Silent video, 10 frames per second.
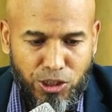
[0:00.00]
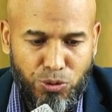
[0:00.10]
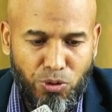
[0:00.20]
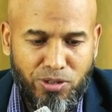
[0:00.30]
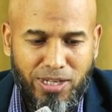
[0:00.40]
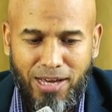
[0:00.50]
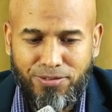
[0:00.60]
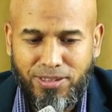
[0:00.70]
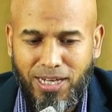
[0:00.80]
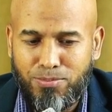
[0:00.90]
You won't
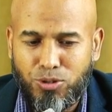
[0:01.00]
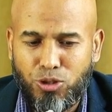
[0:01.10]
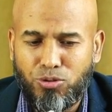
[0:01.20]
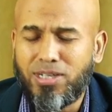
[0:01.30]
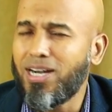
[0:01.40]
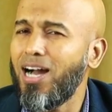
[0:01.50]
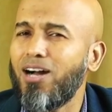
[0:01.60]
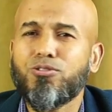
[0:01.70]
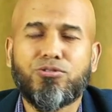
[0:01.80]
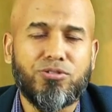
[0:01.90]
have time to
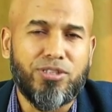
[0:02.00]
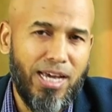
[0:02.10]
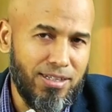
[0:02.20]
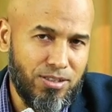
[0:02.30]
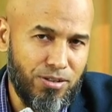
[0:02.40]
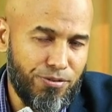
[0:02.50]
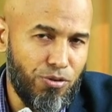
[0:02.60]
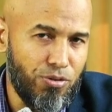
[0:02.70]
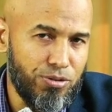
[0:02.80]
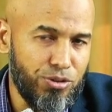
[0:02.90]
count. Yes, of
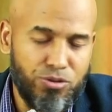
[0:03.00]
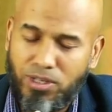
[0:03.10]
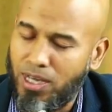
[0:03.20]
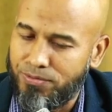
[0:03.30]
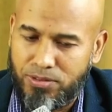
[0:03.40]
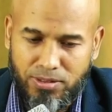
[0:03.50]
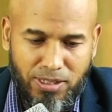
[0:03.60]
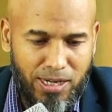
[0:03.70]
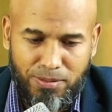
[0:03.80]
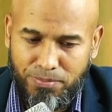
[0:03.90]
course, you don't have the
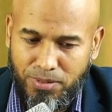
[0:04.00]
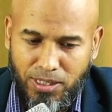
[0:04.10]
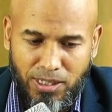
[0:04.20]
time.